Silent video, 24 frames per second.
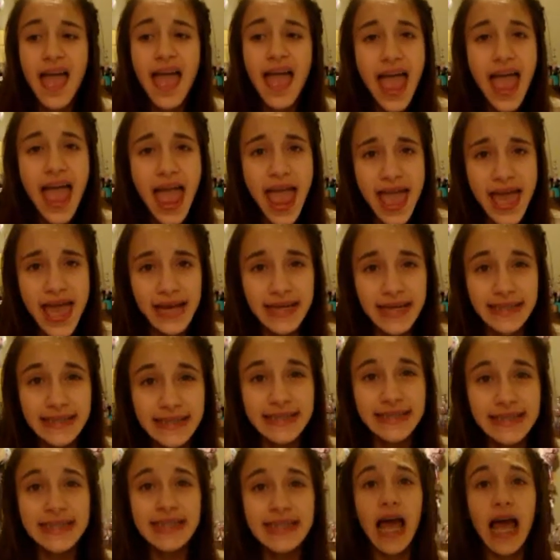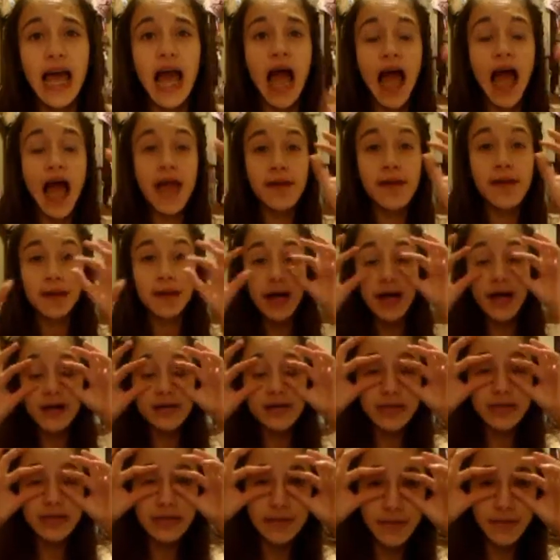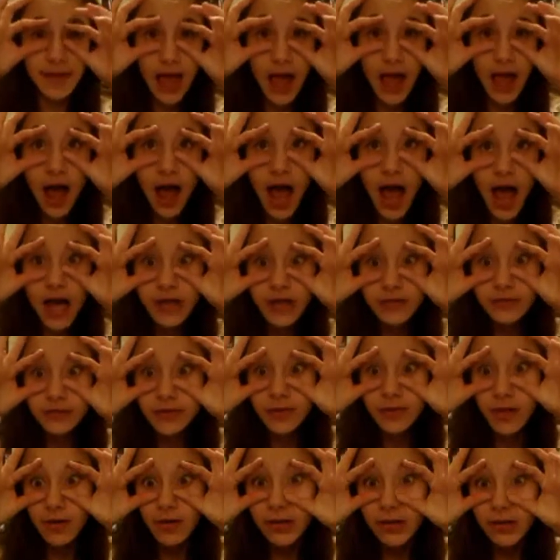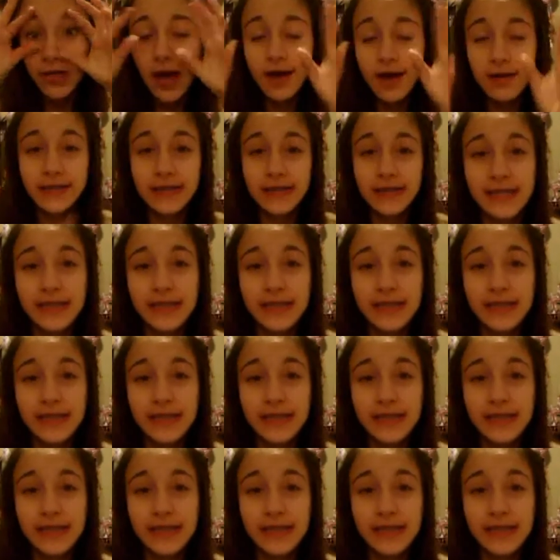And I apologize that my eyes were so closed,